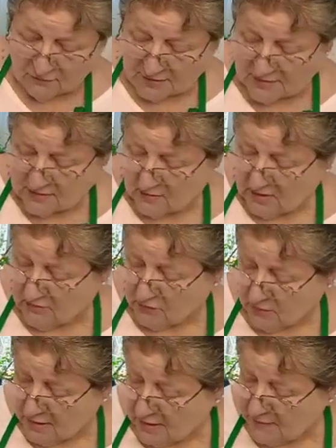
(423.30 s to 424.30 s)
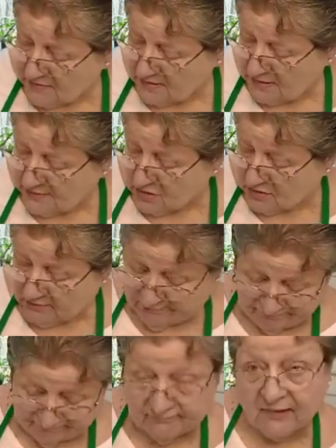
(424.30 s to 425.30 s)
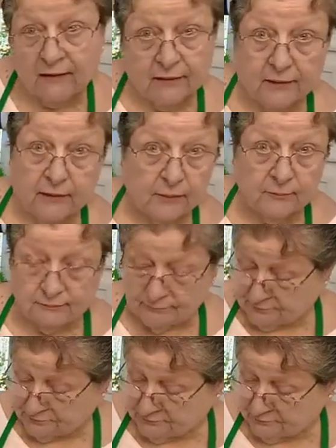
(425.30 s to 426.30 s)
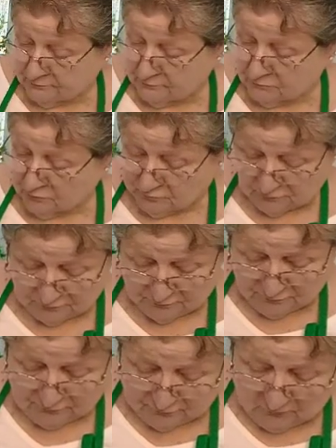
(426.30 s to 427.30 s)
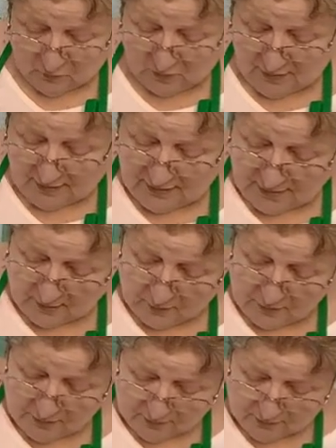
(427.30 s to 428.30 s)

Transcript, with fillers: freeze them in three cups each, and I got them when I need them.